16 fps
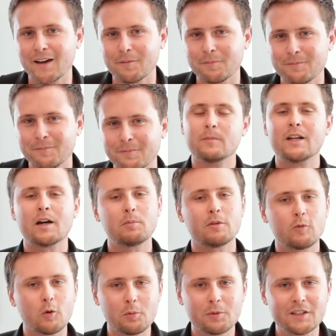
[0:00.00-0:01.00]
am. Now,
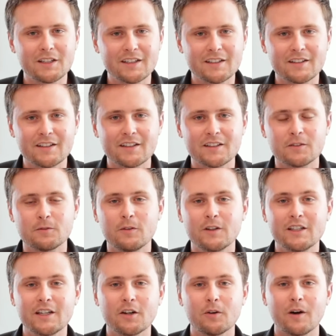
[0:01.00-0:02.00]
before we get into this
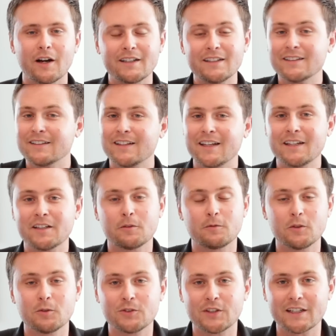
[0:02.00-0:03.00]
video, I need to take a
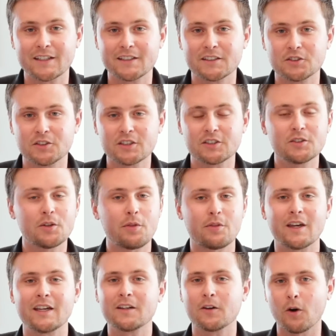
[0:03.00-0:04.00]
few seconds just to
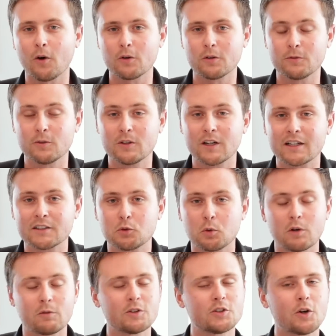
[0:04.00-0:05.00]
thank all of you guys who
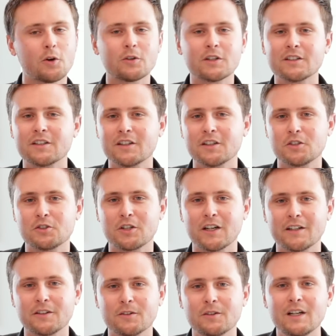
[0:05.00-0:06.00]
are returning to this
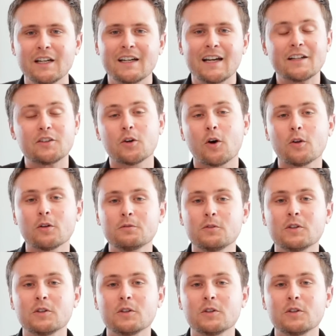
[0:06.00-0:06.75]
channel and to all